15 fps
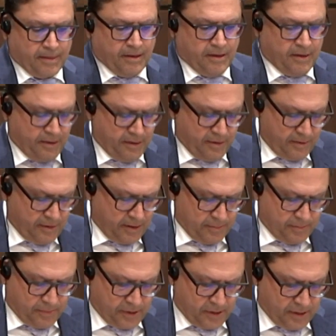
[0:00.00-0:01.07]
And
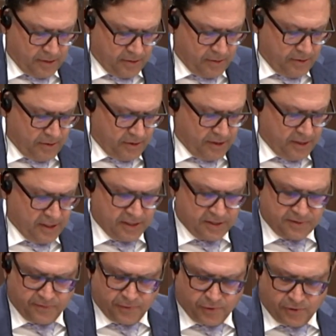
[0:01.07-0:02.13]
I'd like to go on the
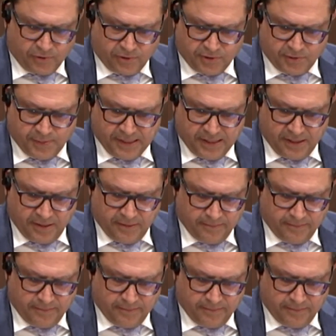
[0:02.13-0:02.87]
list for speaking.